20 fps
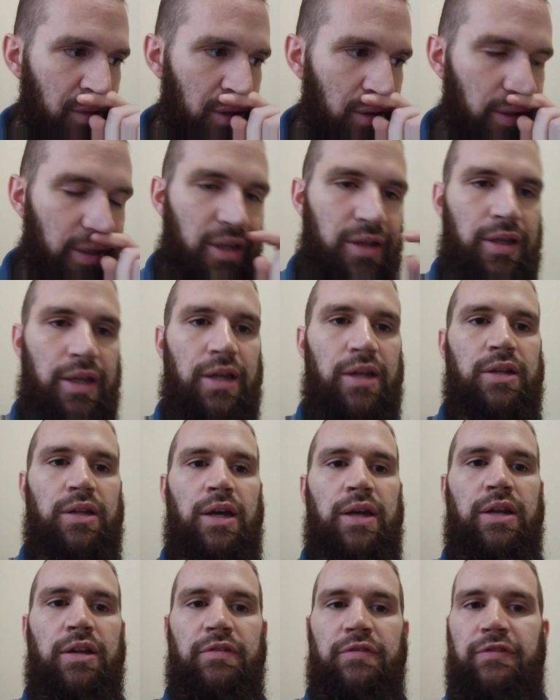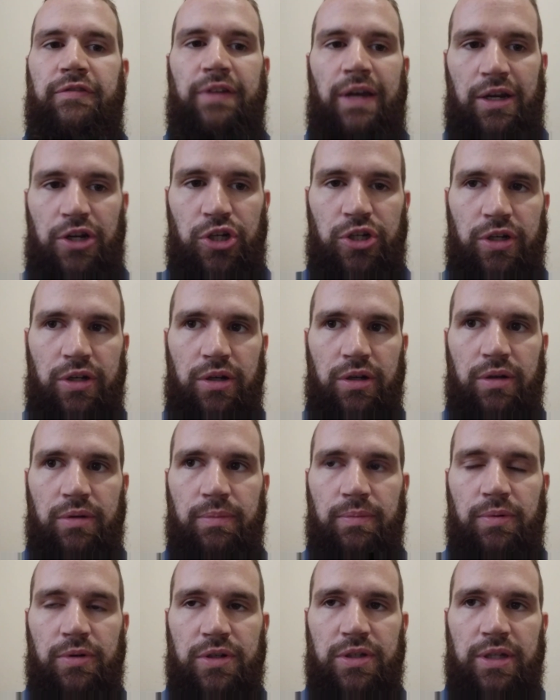like an infection
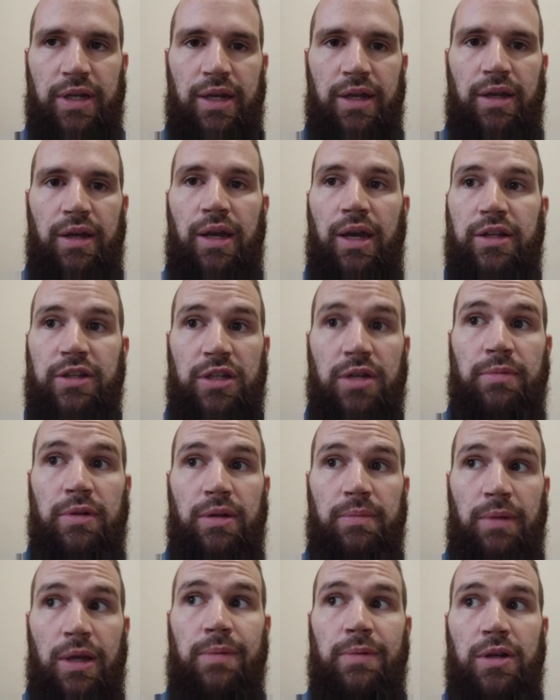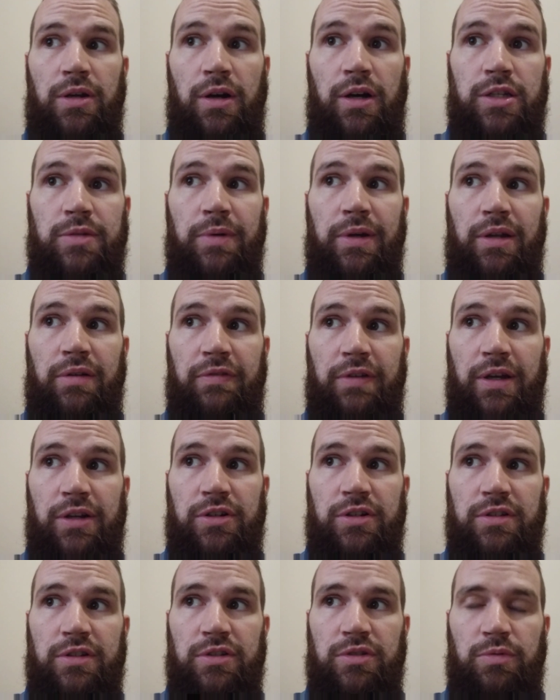per se, and some of them may be caused by
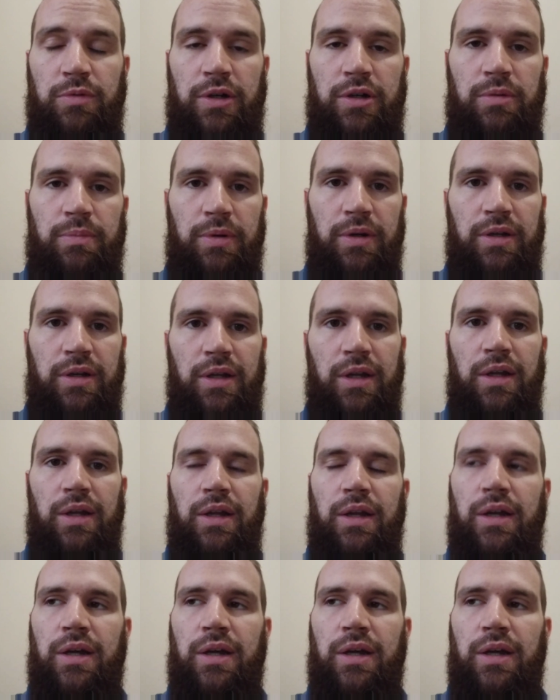infections as well, but